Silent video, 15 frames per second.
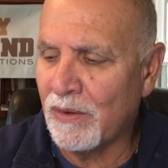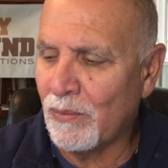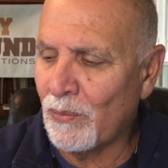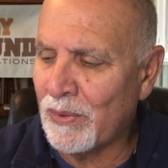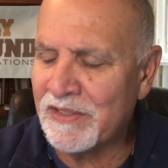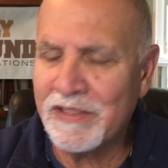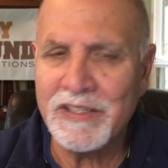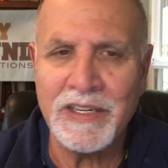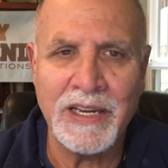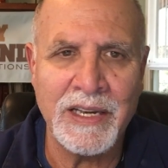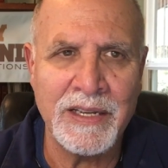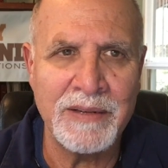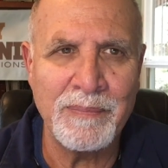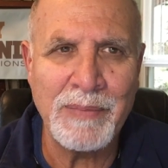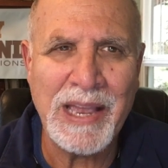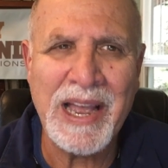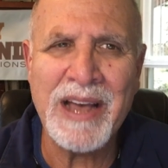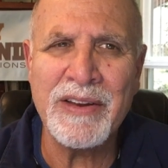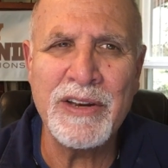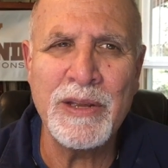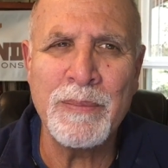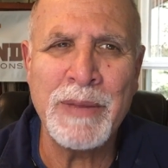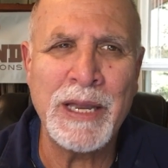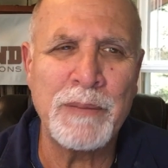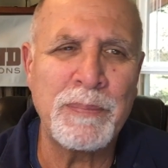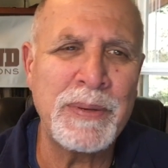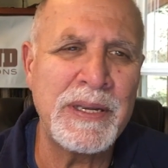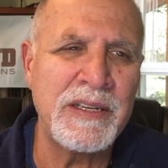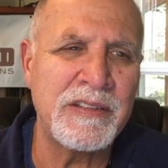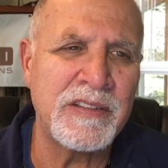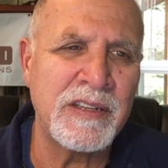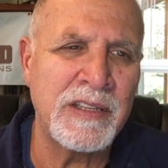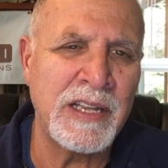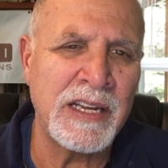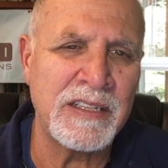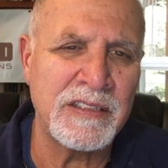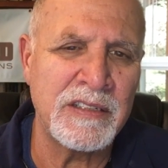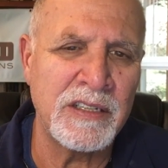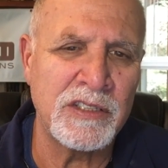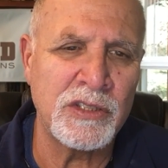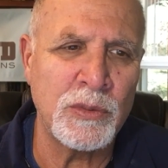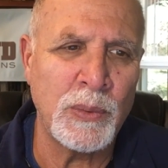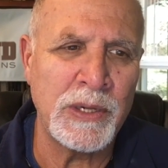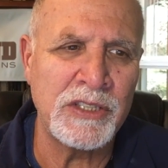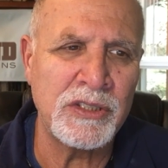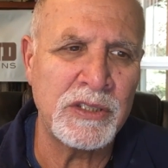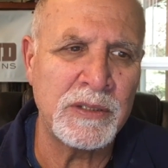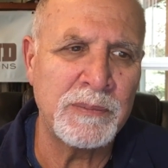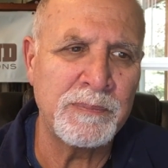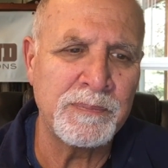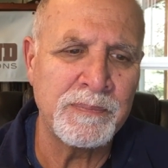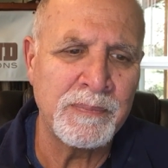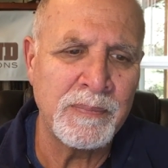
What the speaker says: Once again, how do you make peace in that situation?